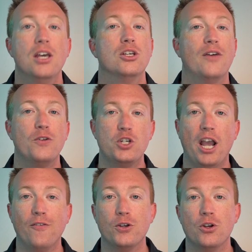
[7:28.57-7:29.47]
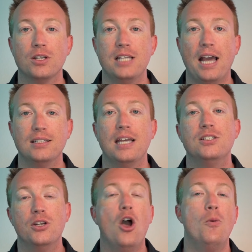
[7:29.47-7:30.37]
You'll have to check for your exact date
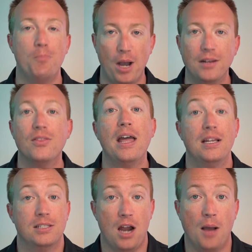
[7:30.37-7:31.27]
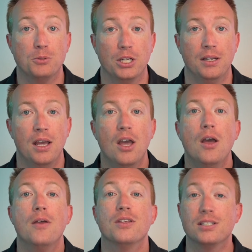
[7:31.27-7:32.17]
to know, but that is an option.
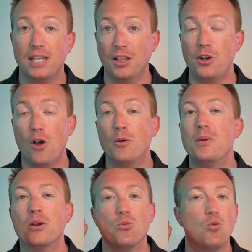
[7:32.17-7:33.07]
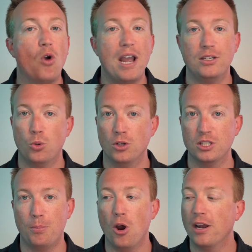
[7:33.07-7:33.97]
The Stella Nova being right towards
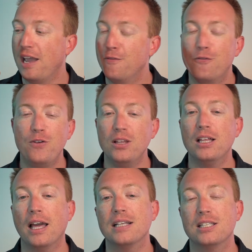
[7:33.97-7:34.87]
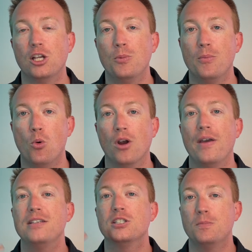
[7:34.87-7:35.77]
the park and feeling like it's a little bit more of
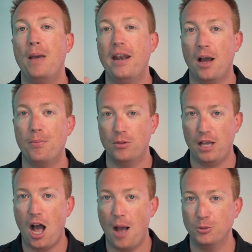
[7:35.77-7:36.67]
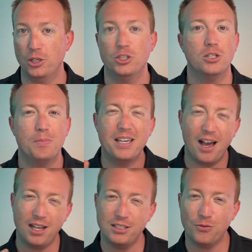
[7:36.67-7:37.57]
a sped up option, just
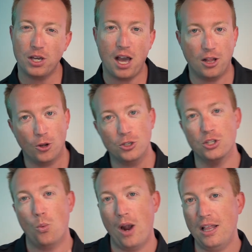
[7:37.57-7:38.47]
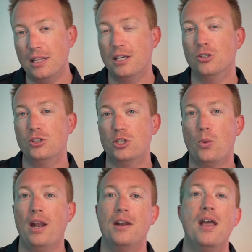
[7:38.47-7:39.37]
because of the colors and the way that things are
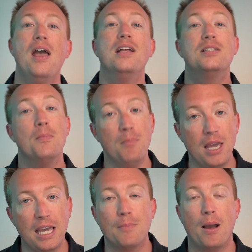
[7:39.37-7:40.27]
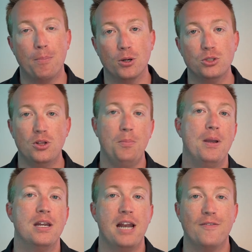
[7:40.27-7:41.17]
situated. To me, in my personal
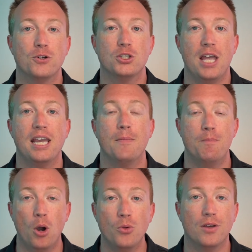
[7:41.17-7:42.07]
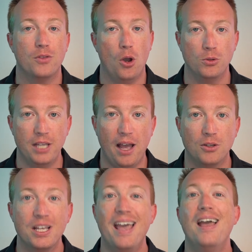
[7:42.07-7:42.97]
opinion, after staying at both of the
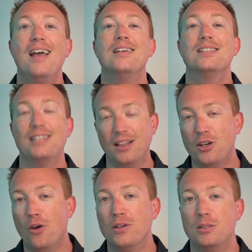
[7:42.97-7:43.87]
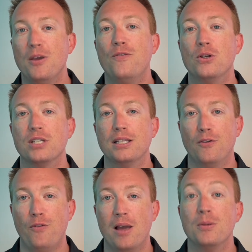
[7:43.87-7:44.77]
hotels, Stella Nova to me feels like the
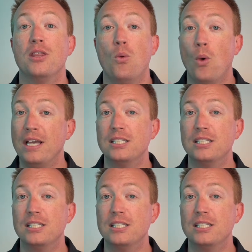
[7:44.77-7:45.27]
family that wakes